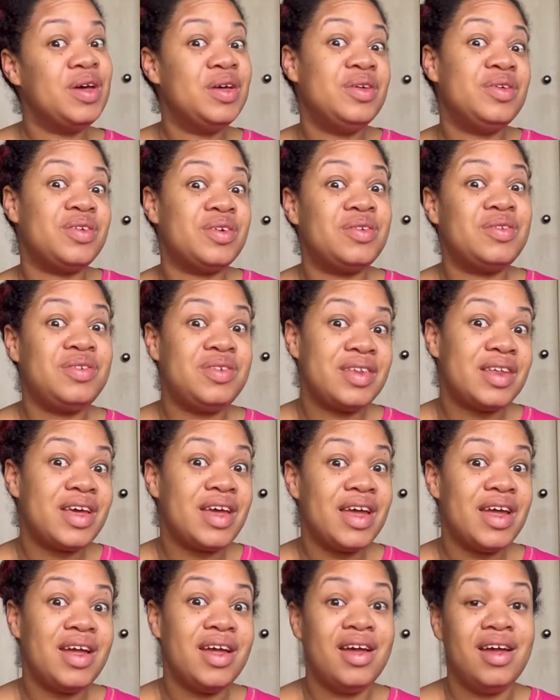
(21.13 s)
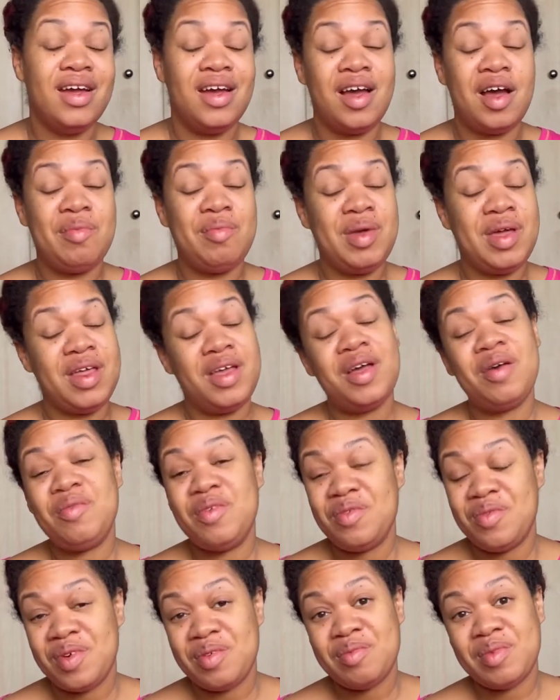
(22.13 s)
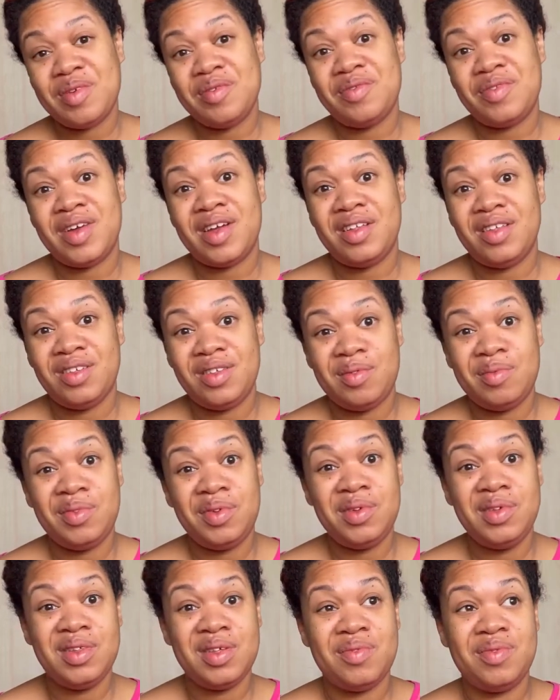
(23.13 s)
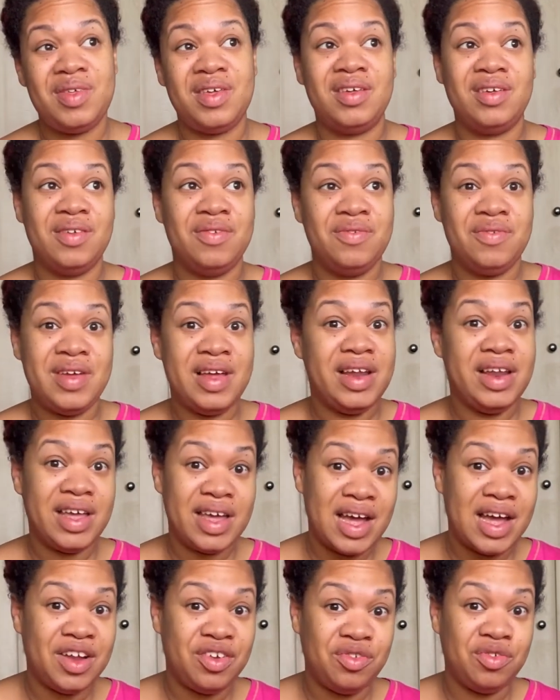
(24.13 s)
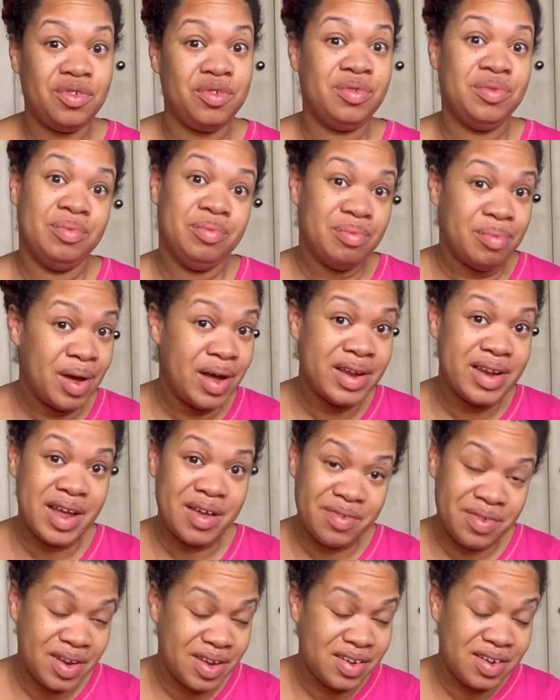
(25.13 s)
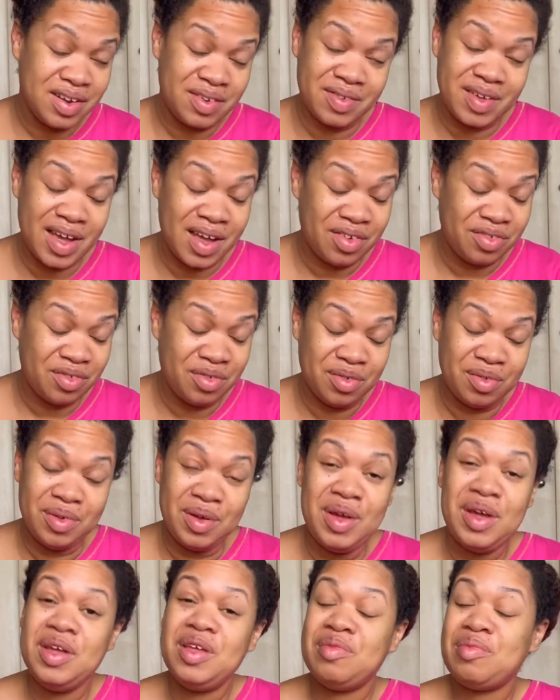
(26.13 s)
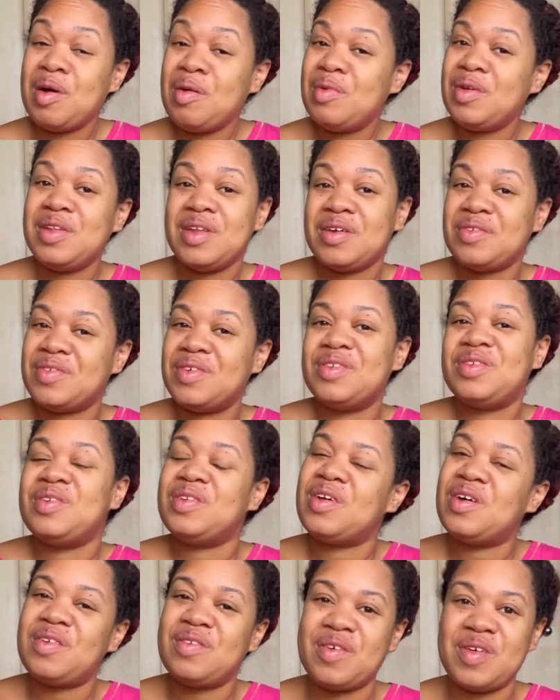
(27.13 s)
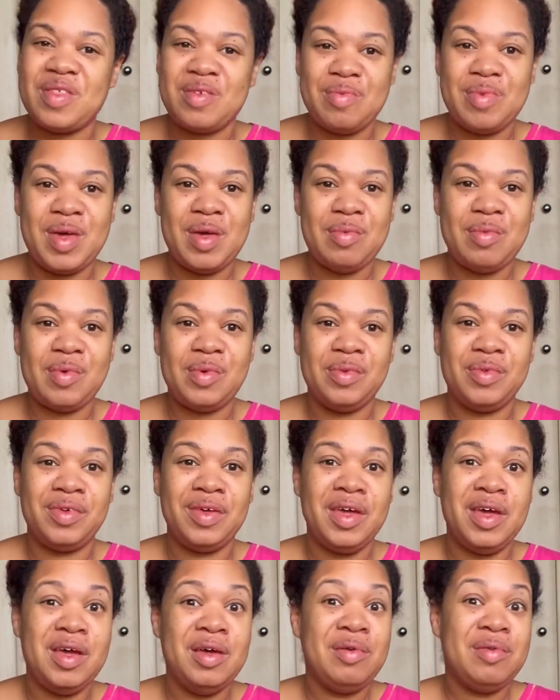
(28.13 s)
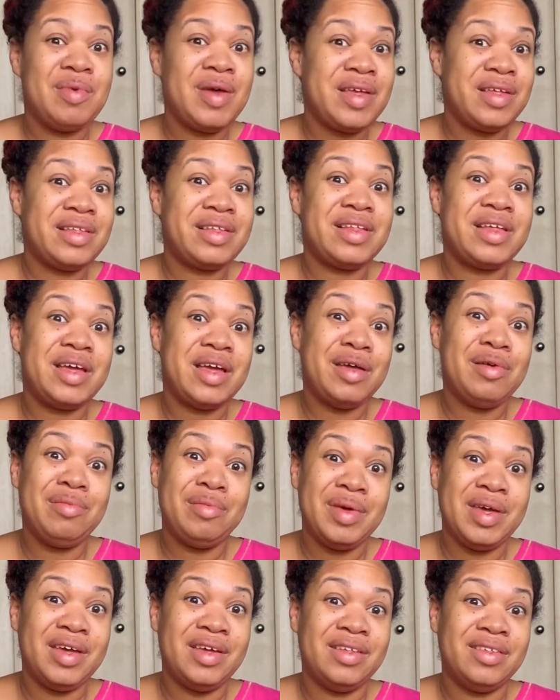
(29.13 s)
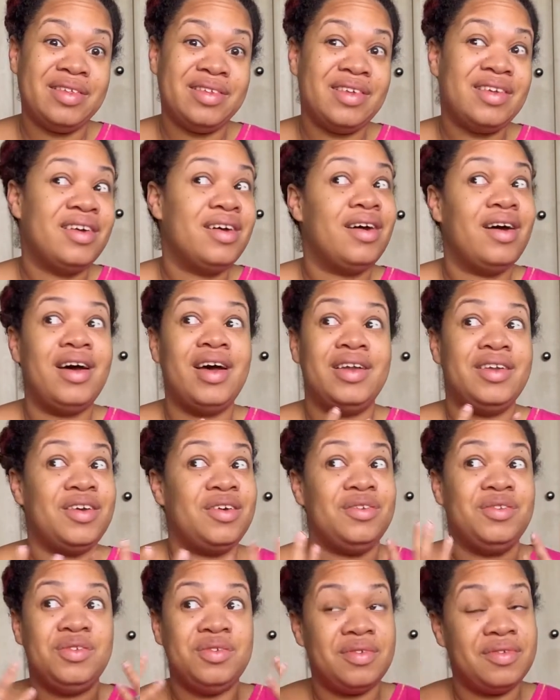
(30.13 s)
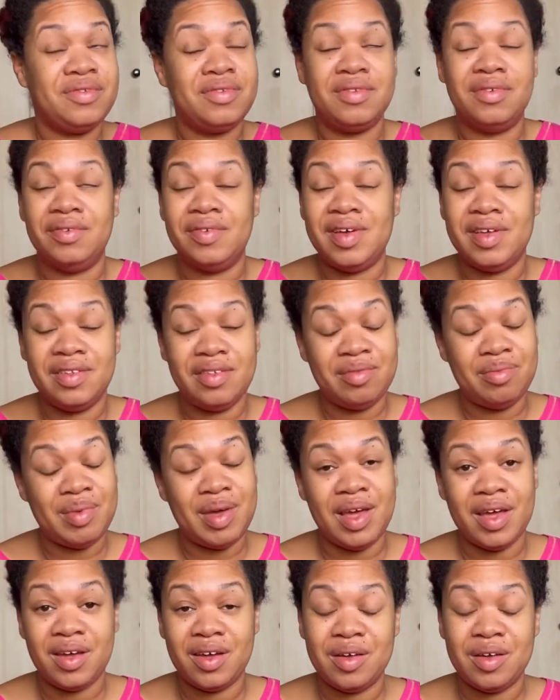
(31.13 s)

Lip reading: So today, I'm meeting up with one of my friends. I'm doing something fairly casual. My definition of casual is probably different to a lot of other people's. Basically, it means I don't do a full face of makeup.